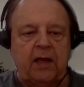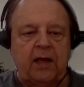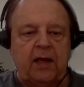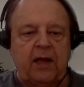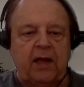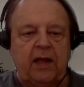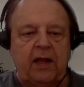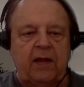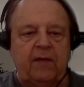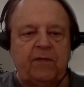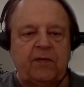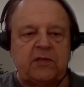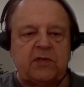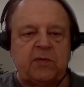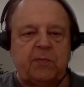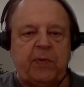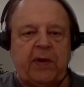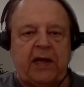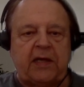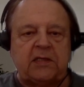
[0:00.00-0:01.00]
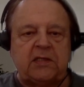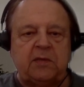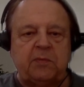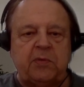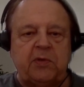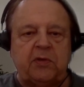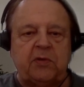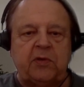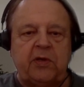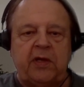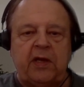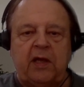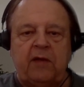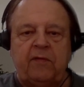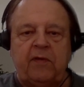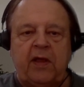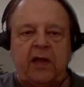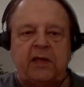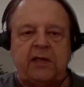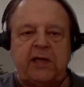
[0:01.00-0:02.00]
if it's a possibility of
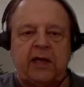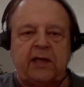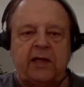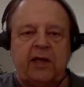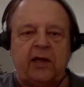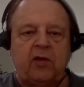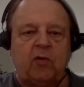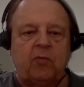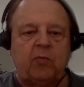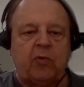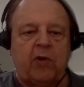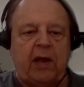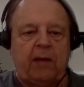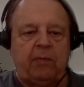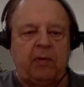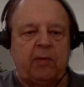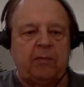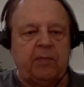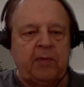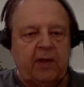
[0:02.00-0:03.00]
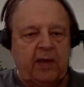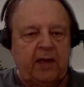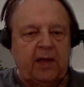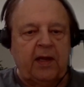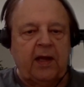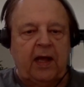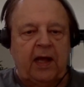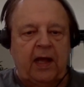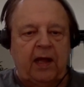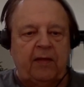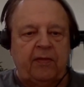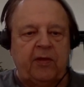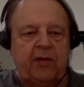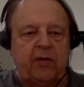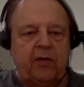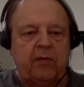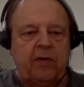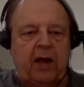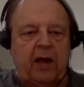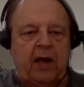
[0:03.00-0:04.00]
a technical problem, uh,
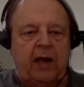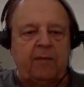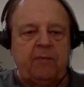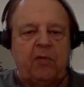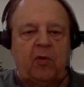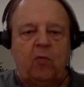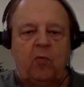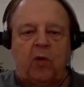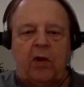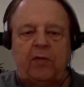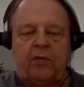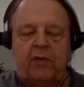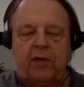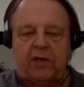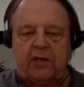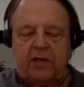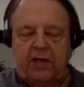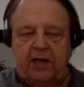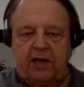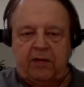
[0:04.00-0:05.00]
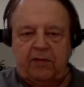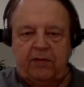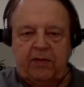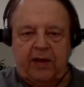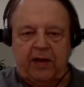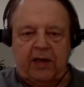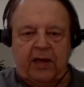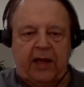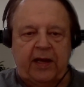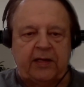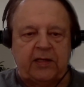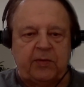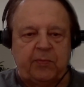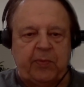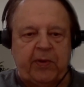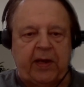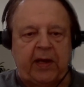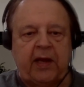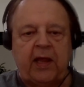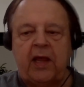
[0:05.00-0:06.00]
there I'm the one that uh, they like to
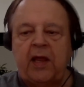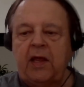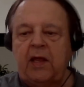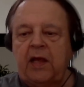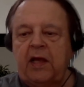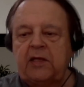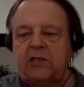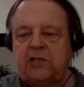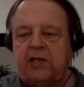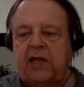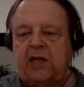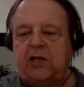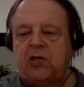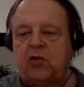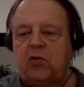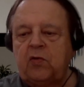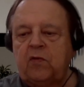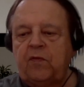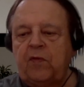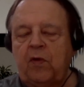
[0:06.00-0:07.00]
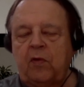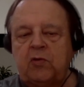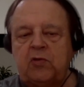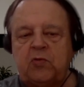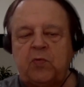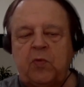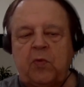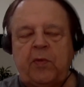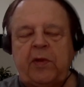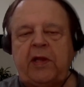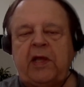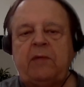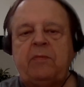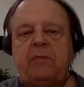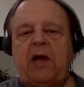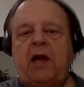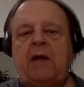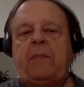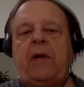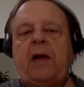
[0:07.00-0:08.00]
pick. Uh, stay tuned, folks. When we come
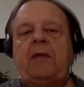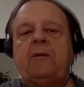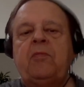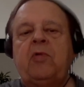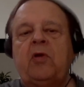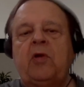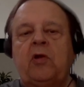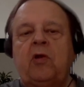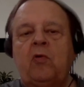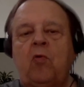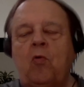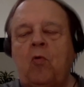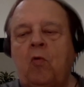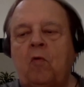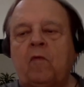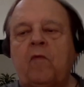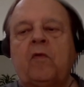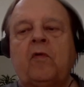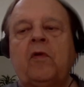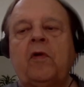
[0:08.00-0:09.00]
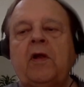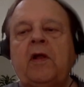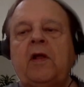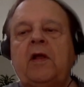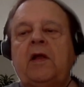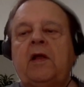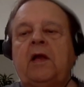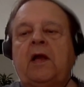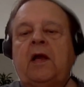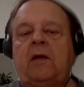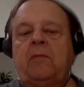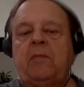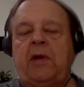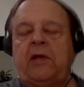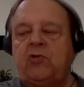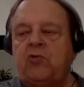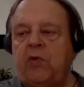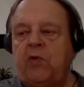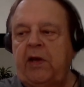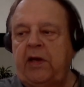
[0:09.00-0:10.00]
up, I'm going to go over uh, my
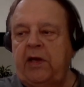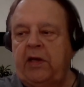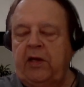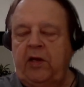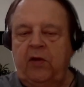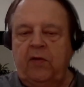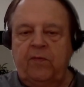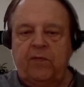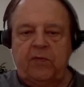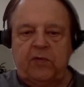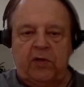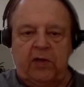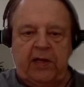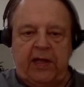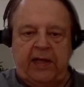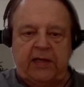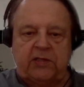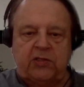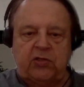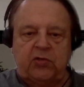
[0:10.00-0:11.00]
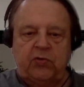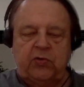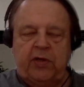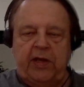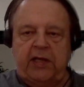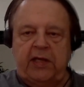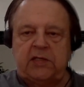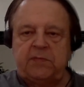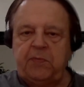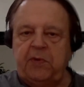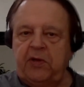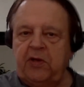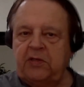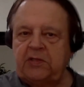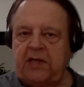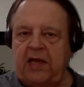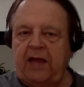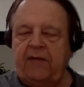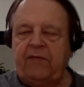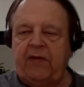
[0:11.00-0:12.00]
trading here for the last two days because
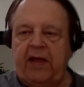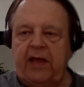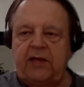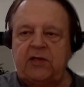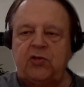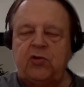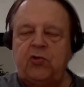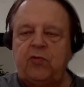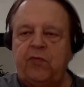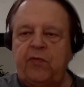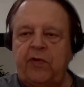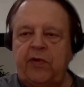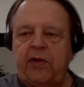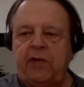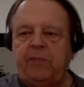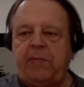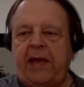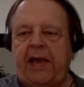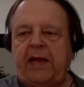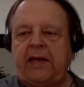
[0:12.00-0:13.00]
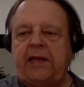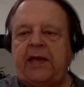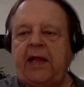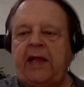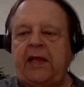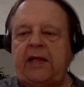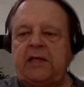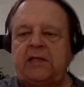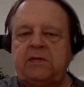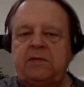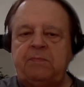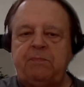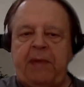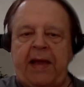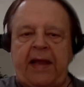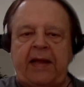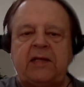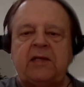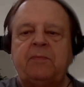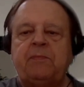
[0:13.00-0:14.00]
I've had two very bad days
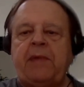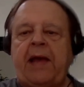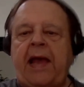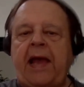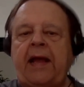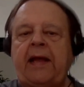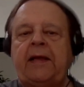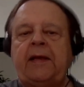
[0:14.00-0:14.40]
back to back,